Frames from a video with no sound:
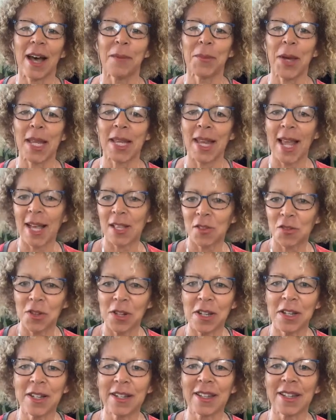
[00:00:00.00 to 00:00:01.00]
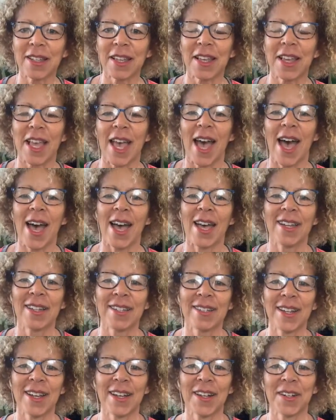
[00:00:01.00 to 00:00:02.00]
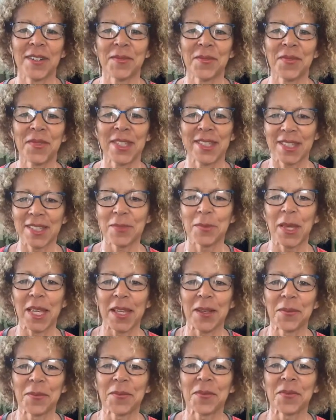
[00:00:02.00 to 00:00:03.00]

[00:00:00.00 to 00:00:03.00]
my natural look, and um, this is me.